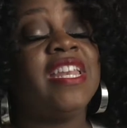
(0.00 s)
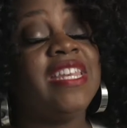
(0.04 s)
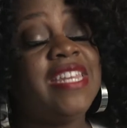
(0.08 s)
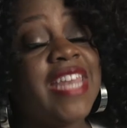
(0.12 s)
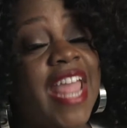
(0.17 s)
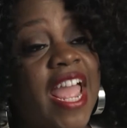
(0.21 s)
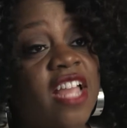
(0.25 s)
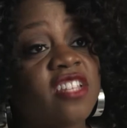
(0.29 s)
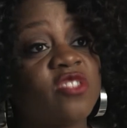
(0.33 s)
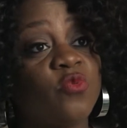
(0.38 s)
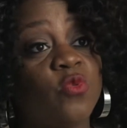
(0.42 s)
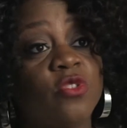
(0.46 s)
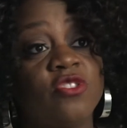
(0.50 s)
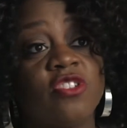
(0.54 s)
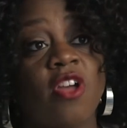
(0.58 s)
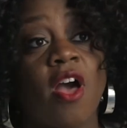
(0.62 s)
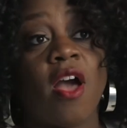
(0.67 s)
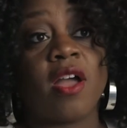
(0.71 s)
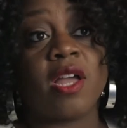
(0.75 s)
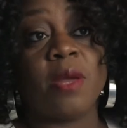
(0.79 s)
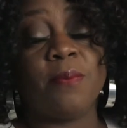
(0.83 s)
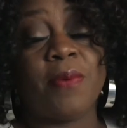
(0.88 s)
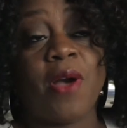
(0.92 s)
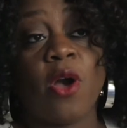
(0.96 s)
Next, we'll
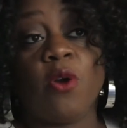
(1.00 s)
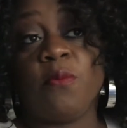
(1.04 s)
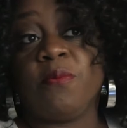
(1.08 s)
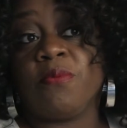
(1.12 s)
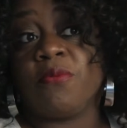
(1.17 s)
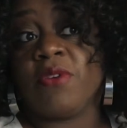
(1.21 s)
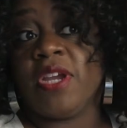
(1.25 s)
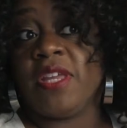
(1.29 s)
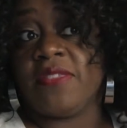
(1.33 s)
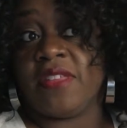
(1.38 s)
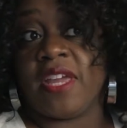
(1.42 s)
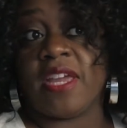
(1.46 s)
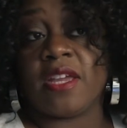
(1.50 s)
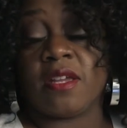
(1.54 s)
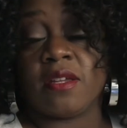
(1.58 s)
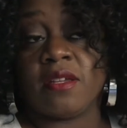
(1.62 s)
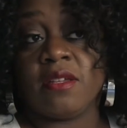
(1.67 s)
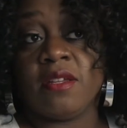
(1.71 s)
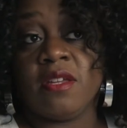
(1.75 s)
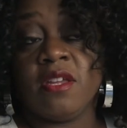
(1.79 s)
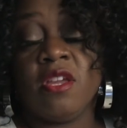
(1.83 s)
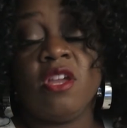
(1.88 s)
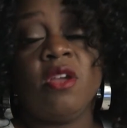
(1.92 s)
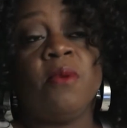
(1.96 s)
talk about breathing.
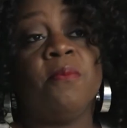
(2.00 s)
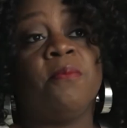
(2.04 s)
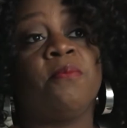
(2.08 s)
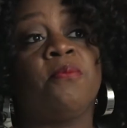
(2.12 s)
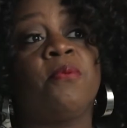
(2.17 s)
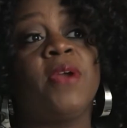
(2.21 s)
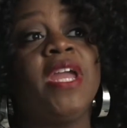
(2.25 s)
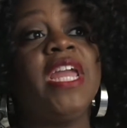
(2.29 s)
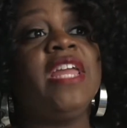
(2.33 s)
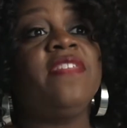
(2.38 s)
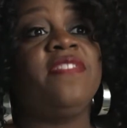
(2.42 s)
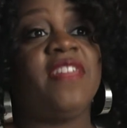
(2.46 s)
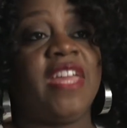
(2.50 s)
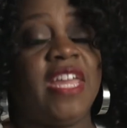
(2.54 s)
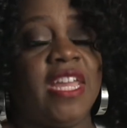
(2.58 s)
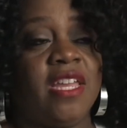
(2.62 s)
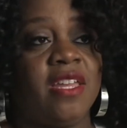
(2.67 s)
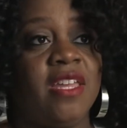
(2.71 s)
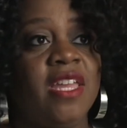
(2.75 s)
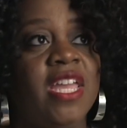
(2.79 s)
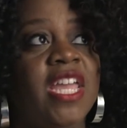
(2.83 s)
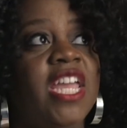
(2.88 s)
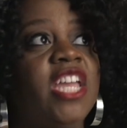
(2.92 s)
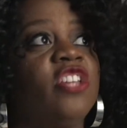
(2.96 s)

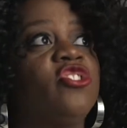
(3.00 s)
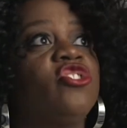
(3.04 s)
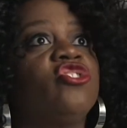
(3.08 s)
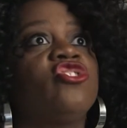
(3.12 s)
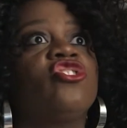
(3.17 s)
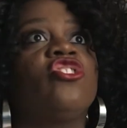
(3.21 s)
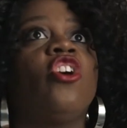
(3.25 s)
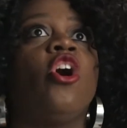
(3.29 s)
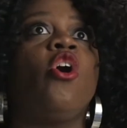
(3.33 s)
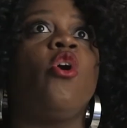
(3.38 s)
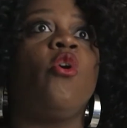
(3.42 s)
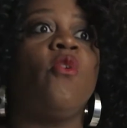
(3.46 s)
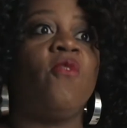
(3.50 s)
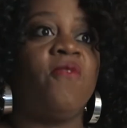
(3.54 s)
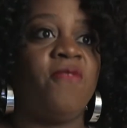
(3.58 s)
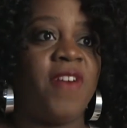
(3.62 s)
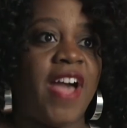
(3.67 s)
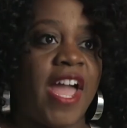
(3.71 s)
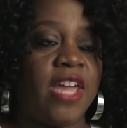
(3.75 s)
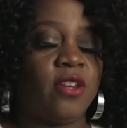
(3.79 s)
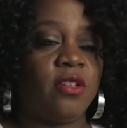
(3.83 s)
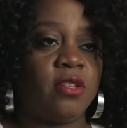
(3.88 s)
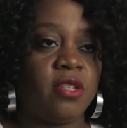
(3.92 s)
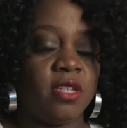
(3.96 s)
Breathing is so
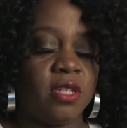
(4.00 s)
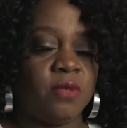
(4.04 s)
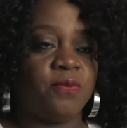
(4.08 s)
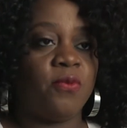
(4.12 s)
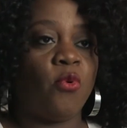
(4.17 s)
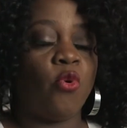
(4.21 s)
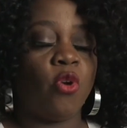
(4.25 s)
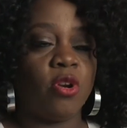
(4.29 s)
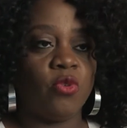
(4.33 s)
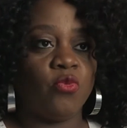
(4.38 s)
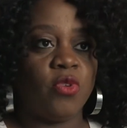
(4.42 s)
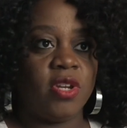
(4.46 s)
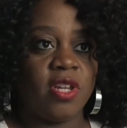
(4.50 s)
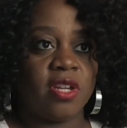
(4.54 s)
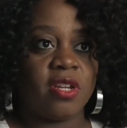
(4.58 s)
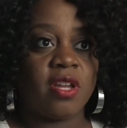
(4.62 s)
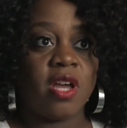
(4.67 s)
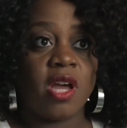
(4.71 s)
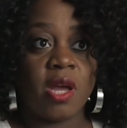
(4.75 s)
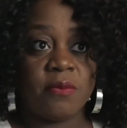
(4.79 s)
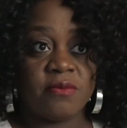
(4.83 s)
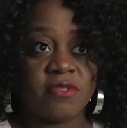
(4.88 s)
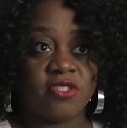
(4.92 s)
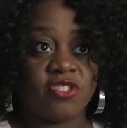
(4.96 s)
vital and important when it
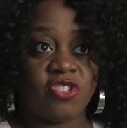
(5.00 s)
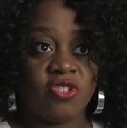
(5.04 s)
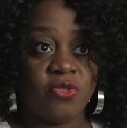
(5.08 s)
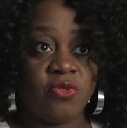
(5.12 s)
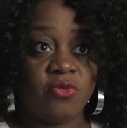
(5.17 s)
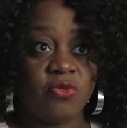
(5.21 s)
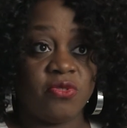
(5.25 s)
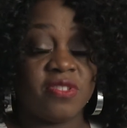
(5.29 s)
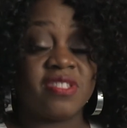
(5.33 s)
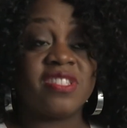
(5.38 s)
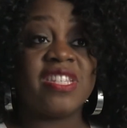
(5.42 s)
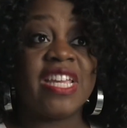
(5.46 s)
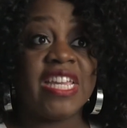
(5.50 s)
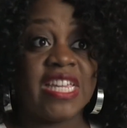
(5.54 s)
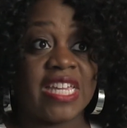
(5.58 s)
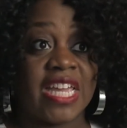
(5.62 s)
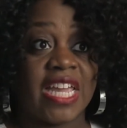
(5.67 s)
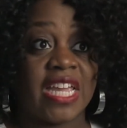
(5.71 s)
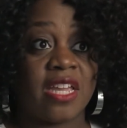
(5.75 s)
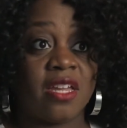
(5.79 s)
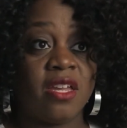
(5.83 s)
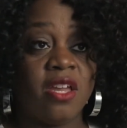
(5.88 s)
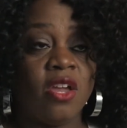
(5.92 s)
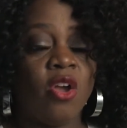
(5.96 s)
comes to
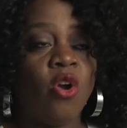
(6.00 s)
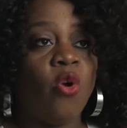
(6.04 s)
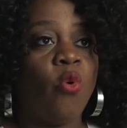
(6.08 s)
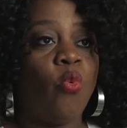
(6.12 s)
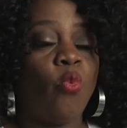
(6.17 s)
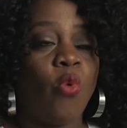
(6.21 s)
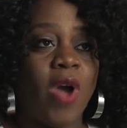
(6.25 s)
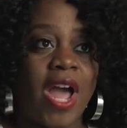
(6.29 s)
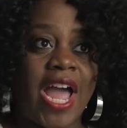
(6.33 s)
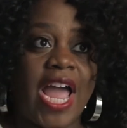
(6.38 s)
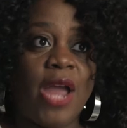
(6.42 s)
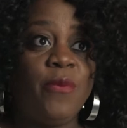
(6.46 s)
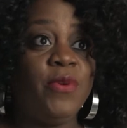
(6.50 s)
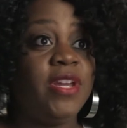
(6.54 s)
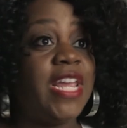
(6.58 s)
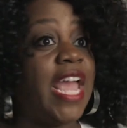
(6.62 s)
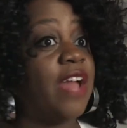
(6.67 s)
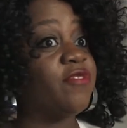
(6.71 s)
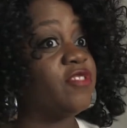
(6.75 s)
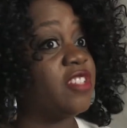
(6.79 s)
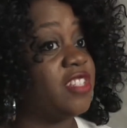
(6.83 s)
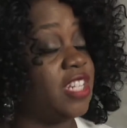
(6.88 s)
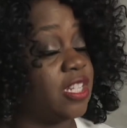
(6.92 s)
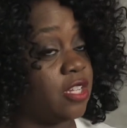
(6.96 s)
singing. Why? We
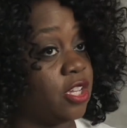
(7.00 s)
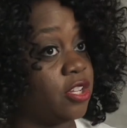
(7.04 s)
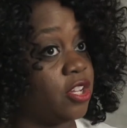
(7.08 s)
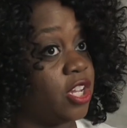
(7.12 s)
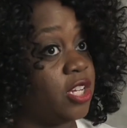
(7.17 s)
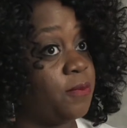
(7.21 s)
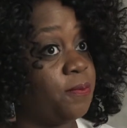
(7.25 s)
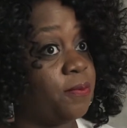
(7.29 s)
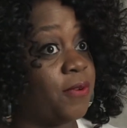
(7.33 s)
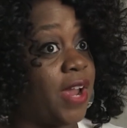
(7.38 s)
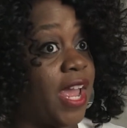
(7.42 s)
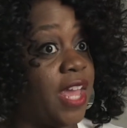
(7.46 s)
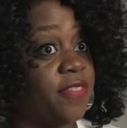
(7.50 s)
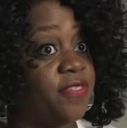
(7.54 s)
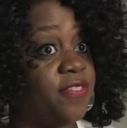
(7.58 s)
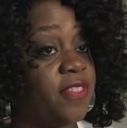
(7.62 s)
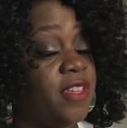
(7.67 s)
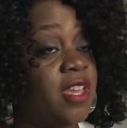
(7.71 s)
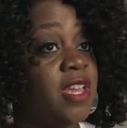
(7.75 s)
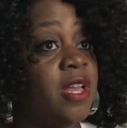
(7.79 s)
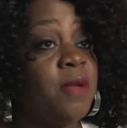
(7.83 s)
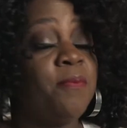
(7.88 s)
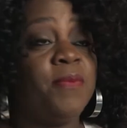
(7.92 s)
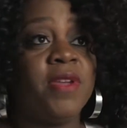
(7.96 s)
have to take a good breath
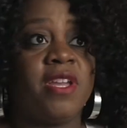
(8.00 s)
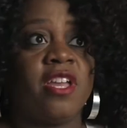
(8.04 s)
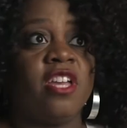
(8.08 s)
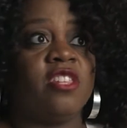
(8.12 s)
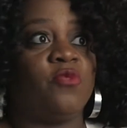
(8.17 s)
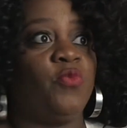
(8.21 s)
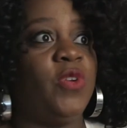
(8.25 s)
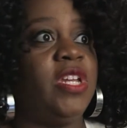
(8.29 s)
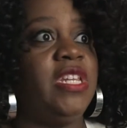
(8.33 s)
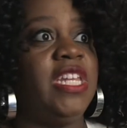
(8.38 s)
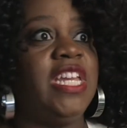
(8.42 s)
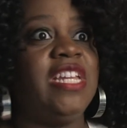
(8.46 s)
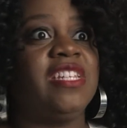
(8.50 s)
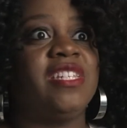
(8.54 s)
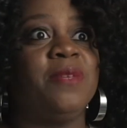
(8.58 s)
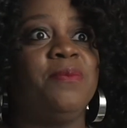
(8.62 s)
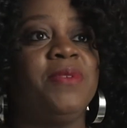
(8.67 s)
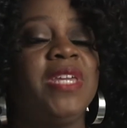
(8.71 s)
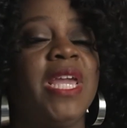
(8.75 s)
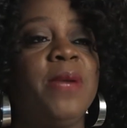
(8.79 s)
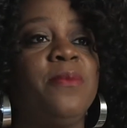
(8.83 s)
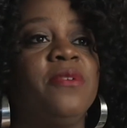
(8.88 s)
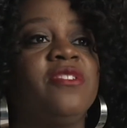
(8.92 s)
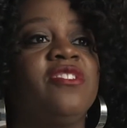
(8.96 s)
because we need to
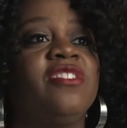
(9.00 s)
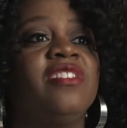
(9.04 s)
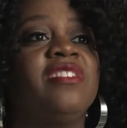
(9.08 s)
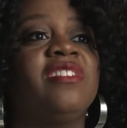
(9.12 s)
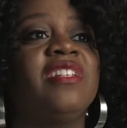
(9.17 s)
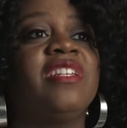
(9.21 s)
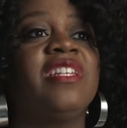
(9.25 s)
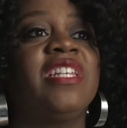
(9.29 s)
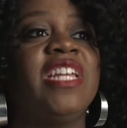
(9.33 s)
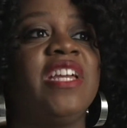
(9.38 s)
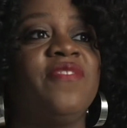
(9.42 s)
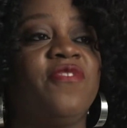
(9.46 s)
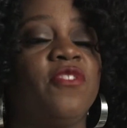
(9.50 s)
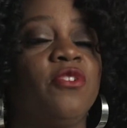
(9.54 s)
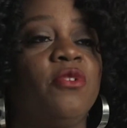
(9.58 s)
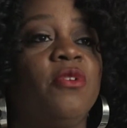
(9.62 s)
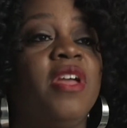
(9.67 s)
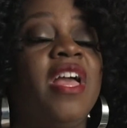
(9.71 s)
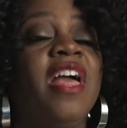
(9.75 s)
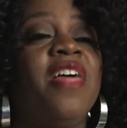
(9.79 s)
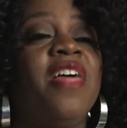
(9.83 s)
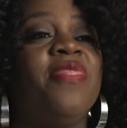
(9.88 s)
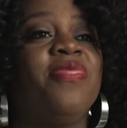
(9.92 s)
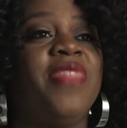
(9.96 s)
be able to deliver
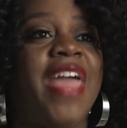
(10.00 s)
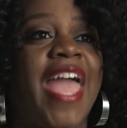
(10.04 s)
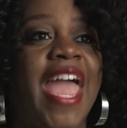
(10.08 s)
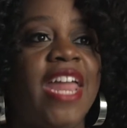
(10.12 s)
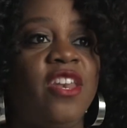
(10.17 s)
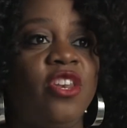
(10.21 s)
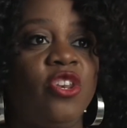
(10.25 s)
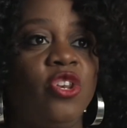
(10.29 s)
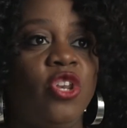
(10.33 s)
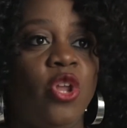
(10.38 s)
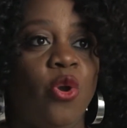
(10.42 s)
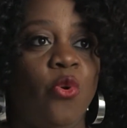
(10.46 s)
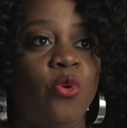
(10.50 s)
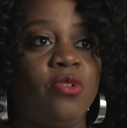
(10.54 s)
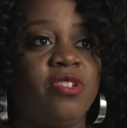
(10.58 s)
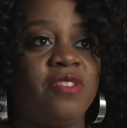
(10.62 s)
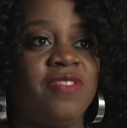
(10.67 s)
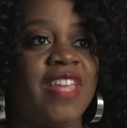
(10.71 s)
that note